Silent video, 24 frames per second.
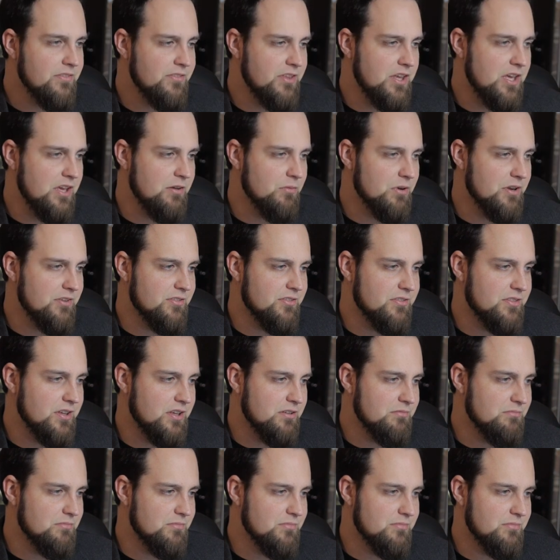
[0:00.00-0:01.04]
the, what is it,
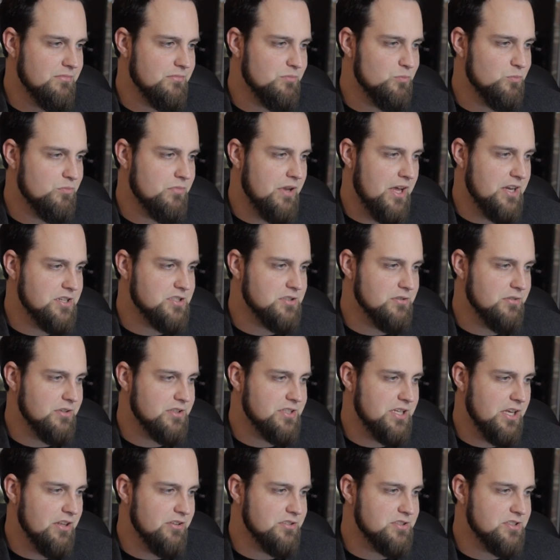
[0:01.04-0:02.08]
the
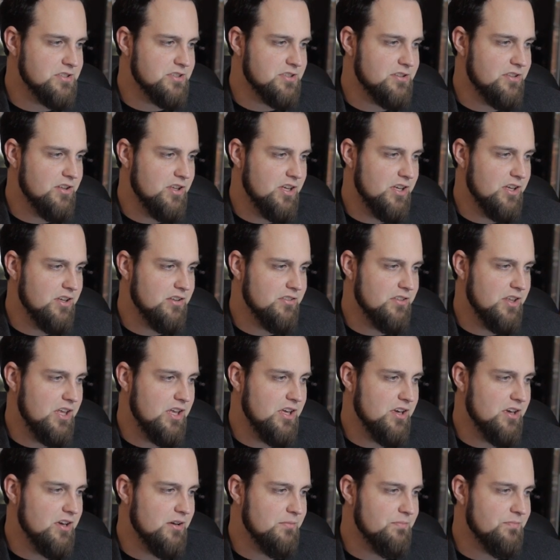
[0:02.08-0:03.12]
national intelligence thing,
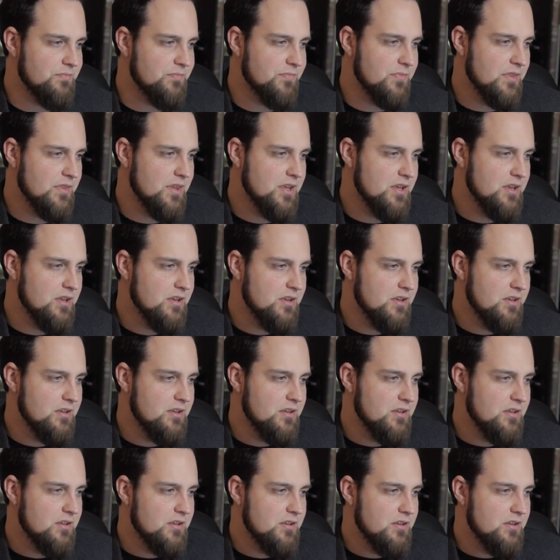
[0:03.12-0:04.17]
the... Um,
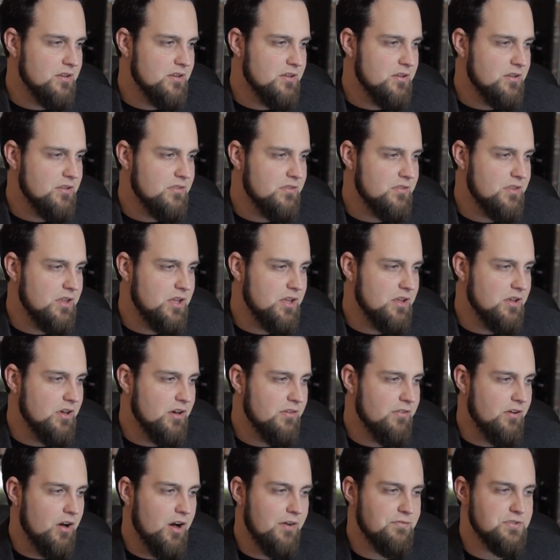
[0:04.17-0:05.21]
the
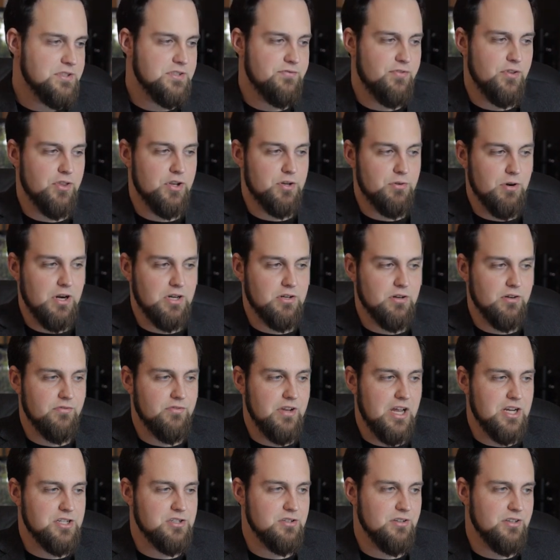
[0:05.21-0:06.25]
Office for the Director
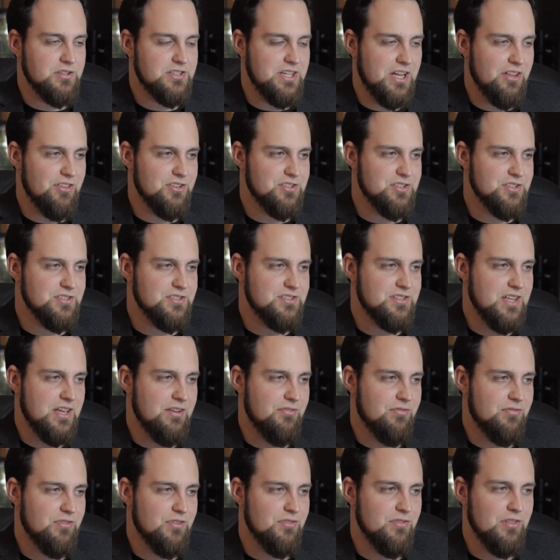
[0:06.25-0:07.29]
of National Intelligence,
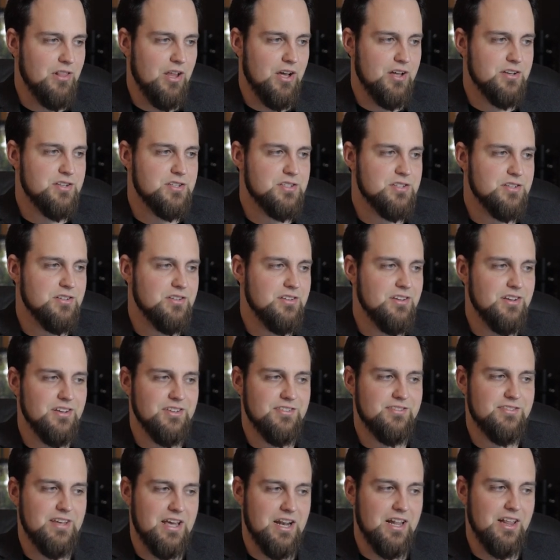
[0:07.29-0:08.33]
they've launched
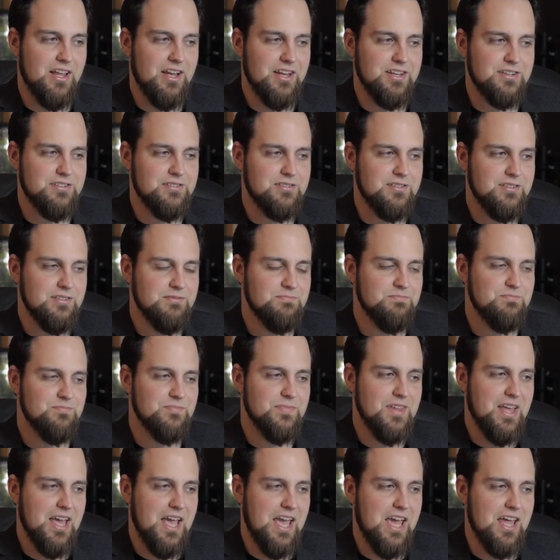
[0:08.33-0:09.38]
a satellite.
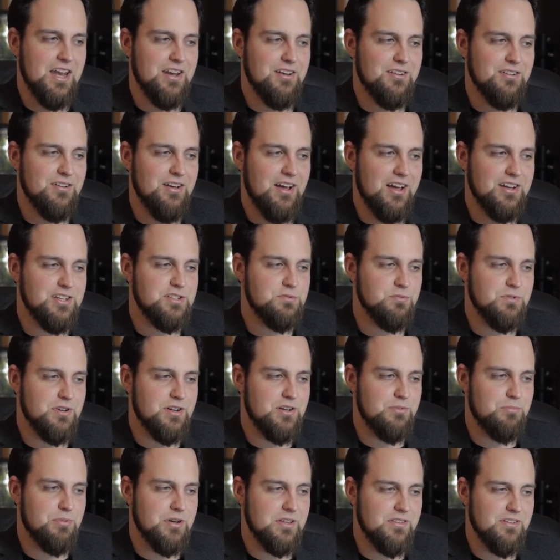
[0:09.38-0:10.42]
And I just
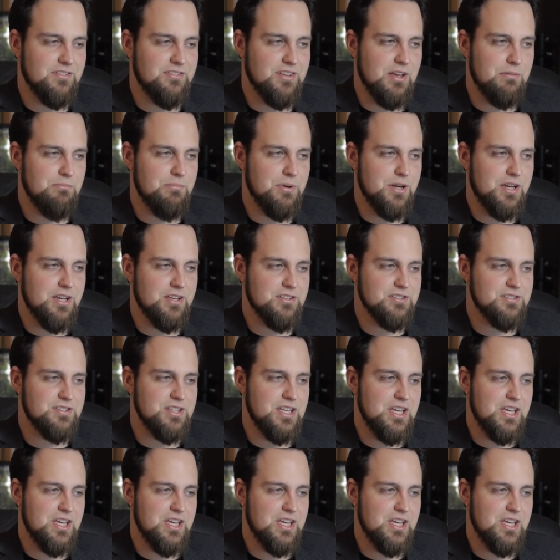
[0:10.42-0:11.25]
wanted to bring this up because